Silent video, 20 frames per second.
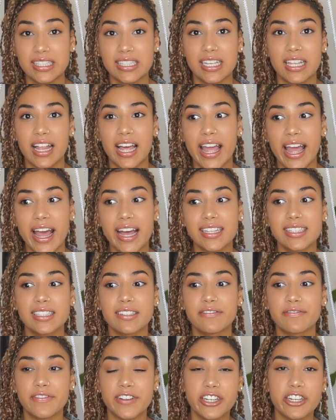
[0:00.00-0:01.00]
until I had
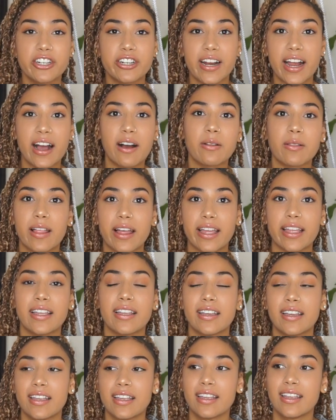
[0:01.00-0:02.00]
to figure out like